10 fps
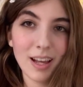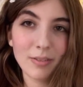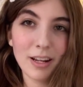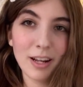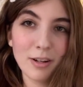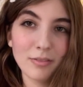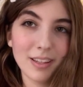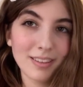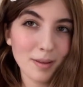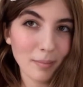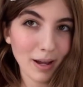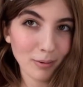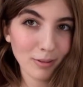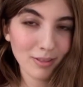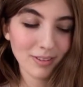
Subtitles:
I ran out of like the mouth